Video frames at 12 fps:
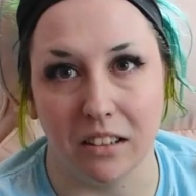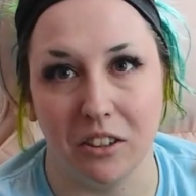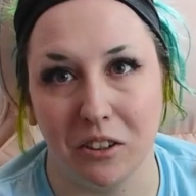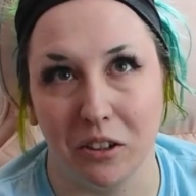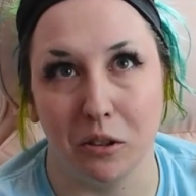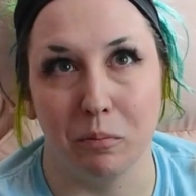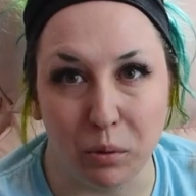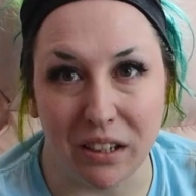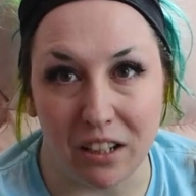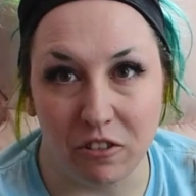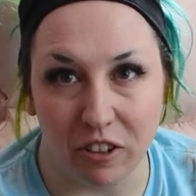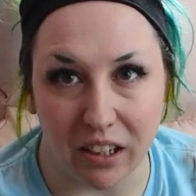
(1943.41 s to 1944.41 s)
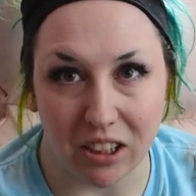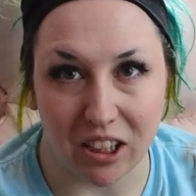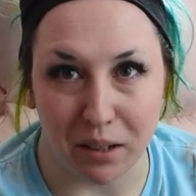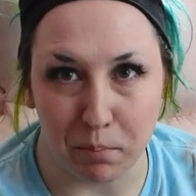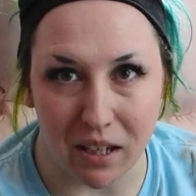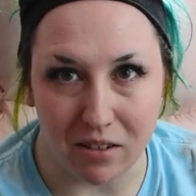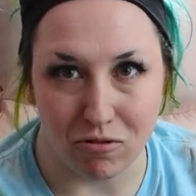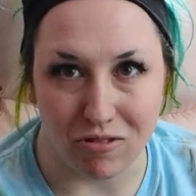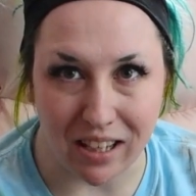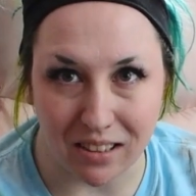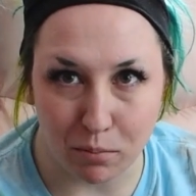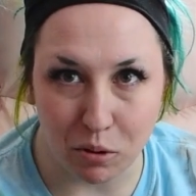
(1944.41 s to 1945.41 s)
YouTube when they finish like big
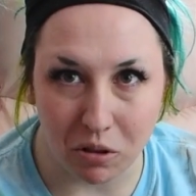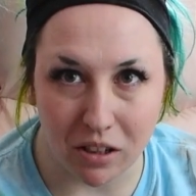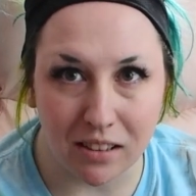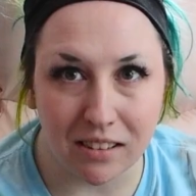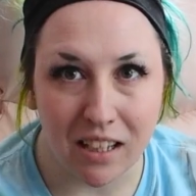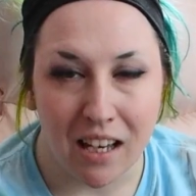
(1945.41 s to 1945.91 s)
resin pours,